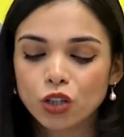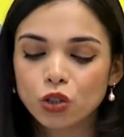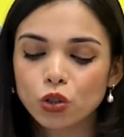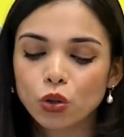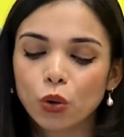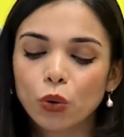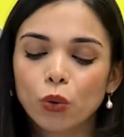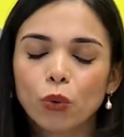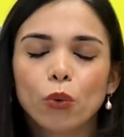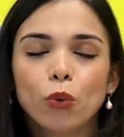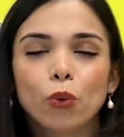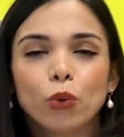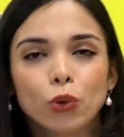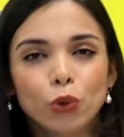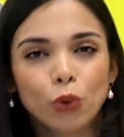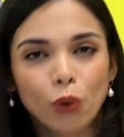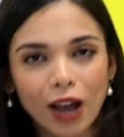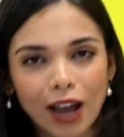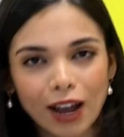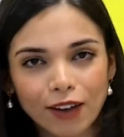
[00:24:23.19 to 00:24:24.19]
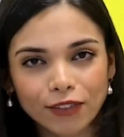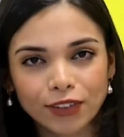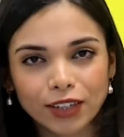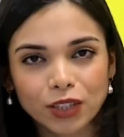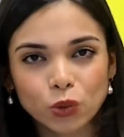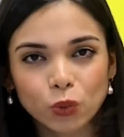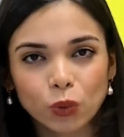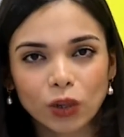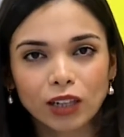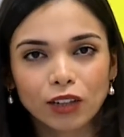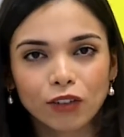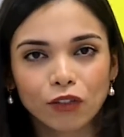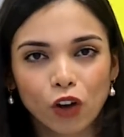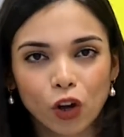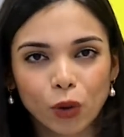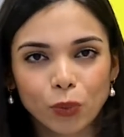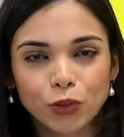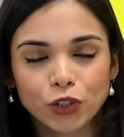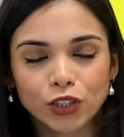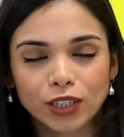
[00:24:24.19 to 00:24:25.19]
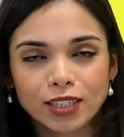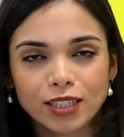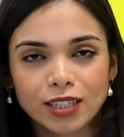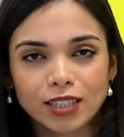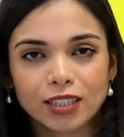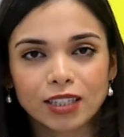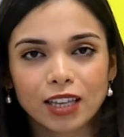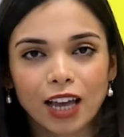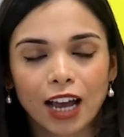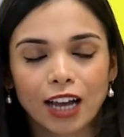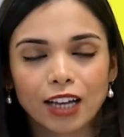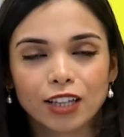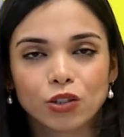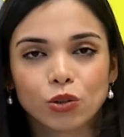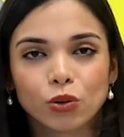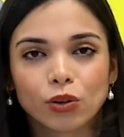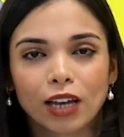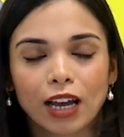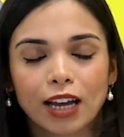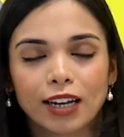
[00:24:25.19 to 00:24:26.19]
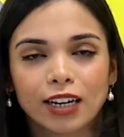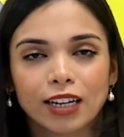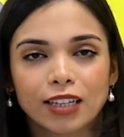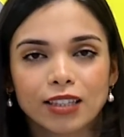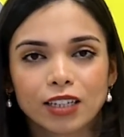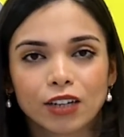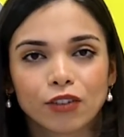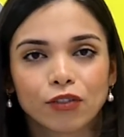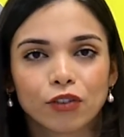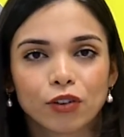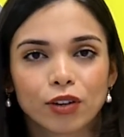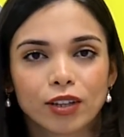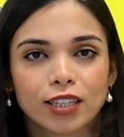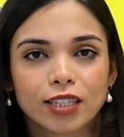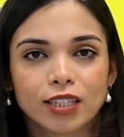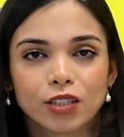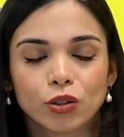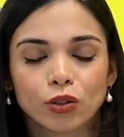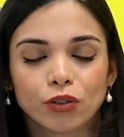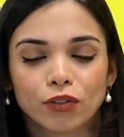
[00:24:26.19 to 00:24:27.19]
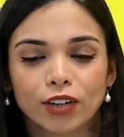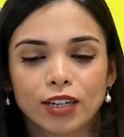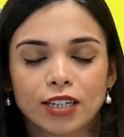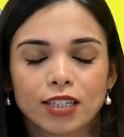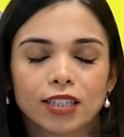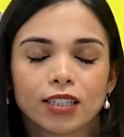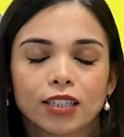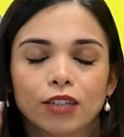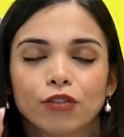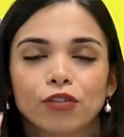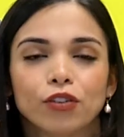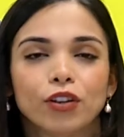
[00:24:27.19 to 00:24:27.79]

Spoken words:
So you have the 12 options and you can enter for this university.